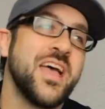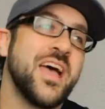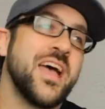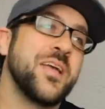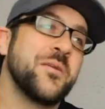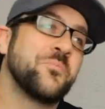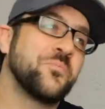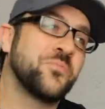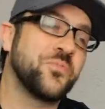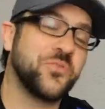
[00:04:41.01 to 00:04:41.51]

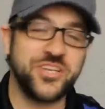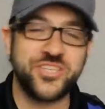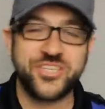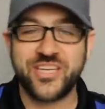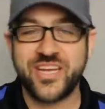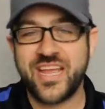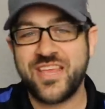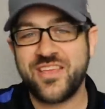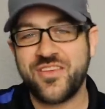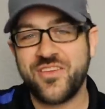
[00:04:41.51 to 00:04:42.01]
I
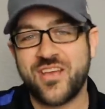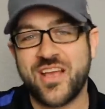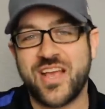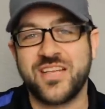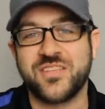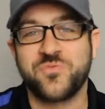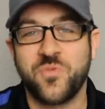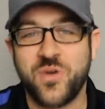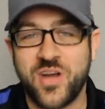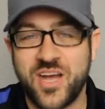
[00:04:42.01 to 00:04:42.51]
appreciate you
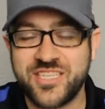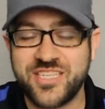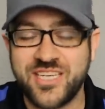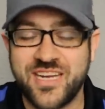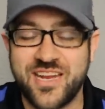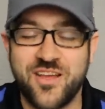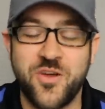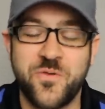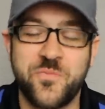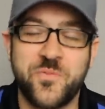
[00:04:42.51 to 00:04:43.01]
guys
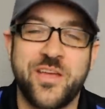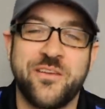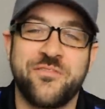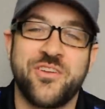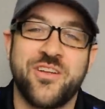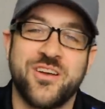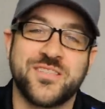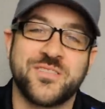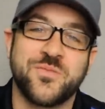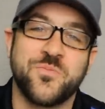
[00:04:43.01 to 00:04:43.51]
watching. I hope you have
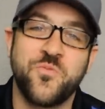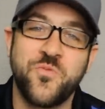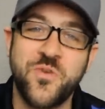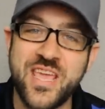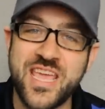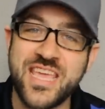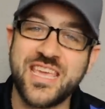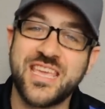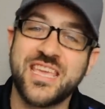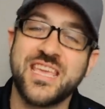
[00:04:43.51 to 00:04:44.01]
an awesome
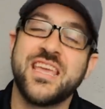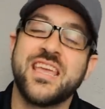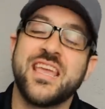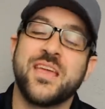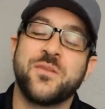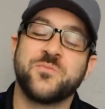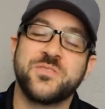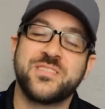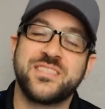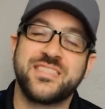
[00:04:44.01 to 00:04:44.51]
week,
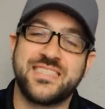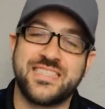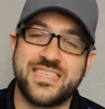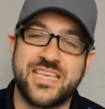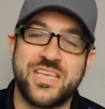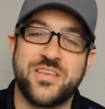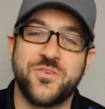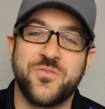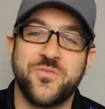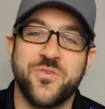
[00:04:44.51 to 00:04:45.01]
and we'll
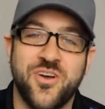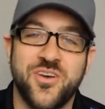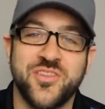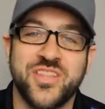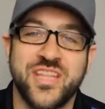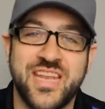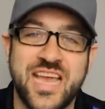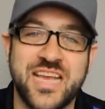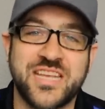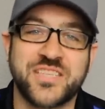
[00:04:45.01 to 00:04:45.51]
see you on
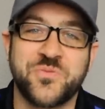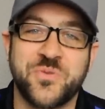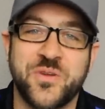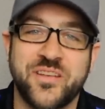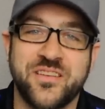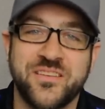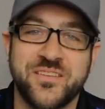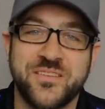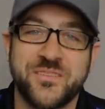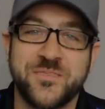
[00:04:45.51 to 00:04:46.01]
the next
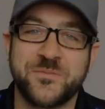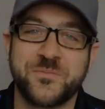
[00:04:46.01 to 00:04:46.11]
one.